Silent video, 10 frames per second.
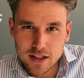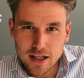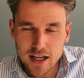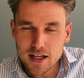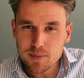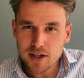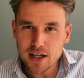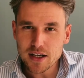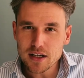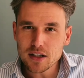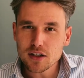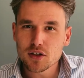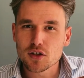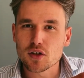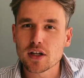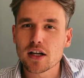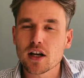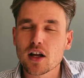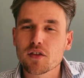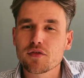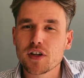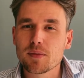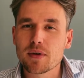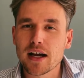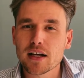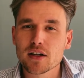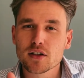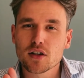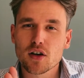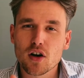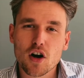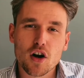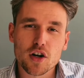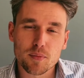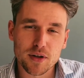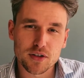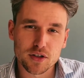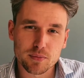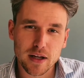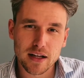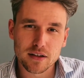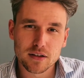In the beginning, you need a lot of feedback on your business plan.